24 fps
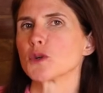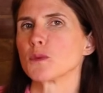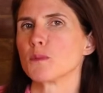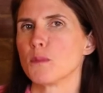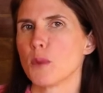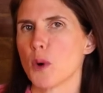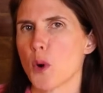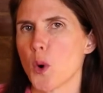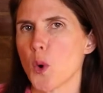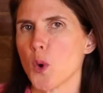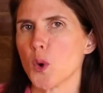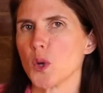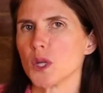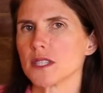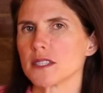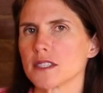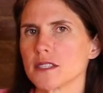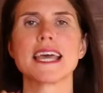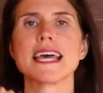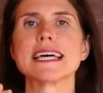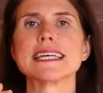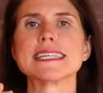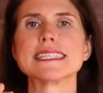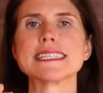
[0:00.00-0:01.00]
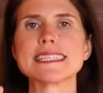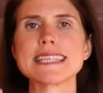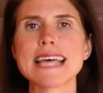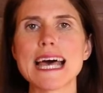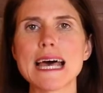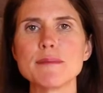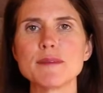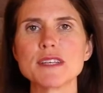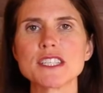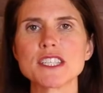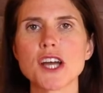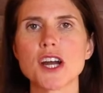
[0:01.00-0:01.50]
or bold.
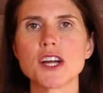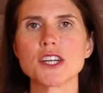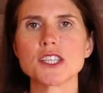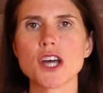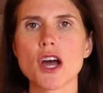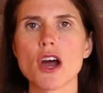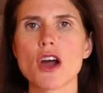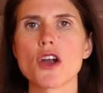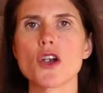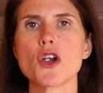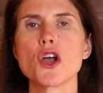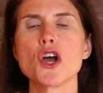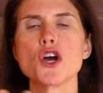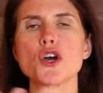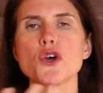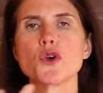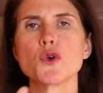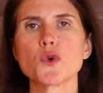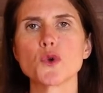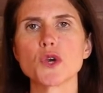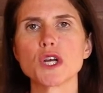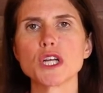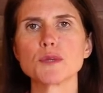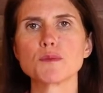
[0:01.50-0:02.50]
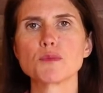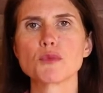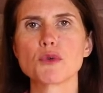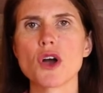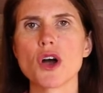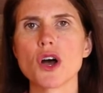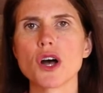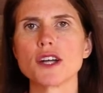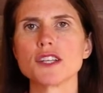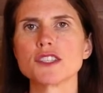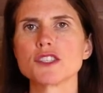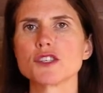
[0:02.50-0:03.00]
Salmon tartare, grilled
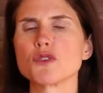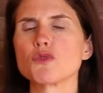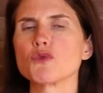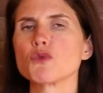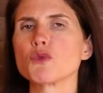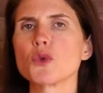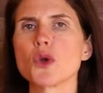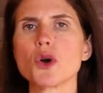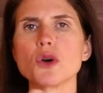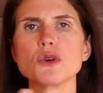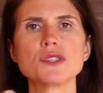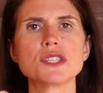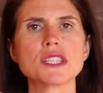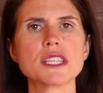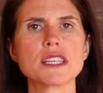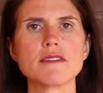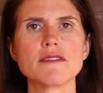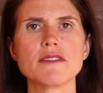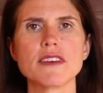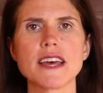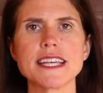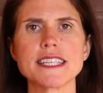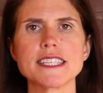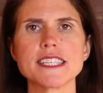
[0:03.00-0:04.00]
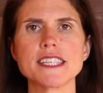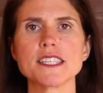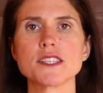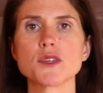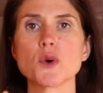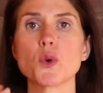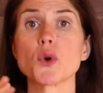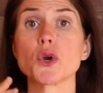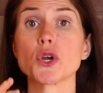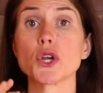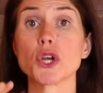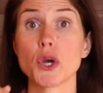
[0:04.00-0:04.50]
prawns, roasted veggies,
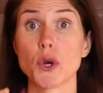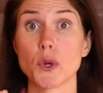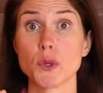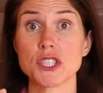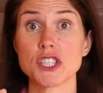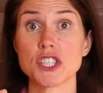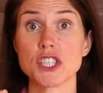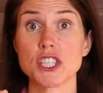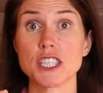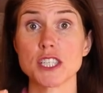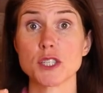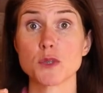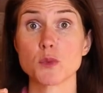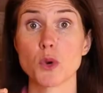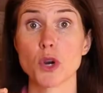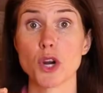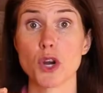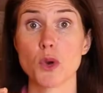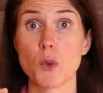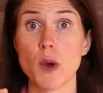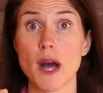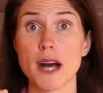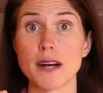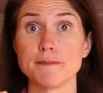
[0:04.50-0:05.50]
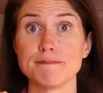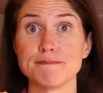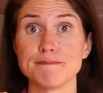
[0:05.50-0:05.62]
or goat's cheese work well.